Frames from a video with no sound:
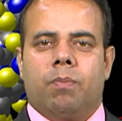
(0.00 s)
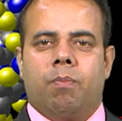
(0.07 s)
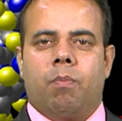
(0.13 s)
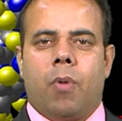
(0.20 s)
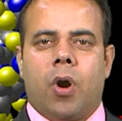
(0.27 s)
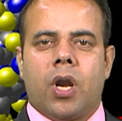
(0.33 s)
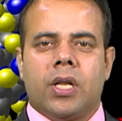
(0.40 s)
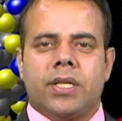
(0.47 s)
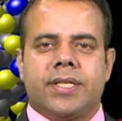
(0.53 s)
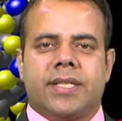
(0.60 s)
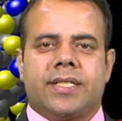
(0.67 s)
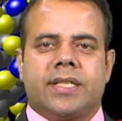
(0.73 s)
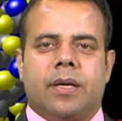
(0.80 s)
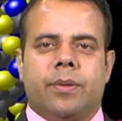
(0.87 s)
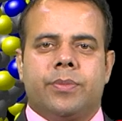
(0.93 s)
model
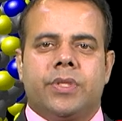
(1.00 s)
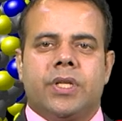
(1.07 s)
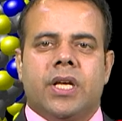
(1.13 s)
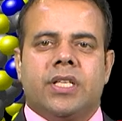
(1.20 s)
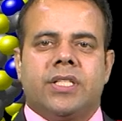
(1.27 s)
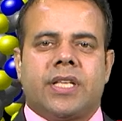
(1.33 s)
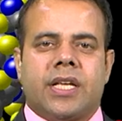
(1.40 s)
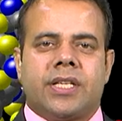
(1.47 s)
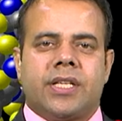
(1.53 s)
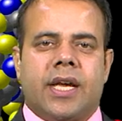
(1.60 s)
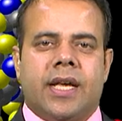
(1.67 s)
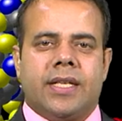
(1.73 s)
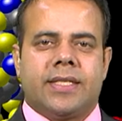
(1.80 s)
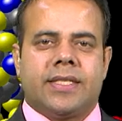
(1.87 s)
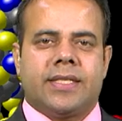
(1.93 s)
systems such
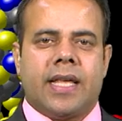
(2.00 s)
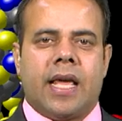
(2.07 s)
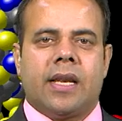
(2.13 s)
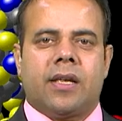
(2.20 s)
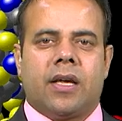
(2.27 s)
as cell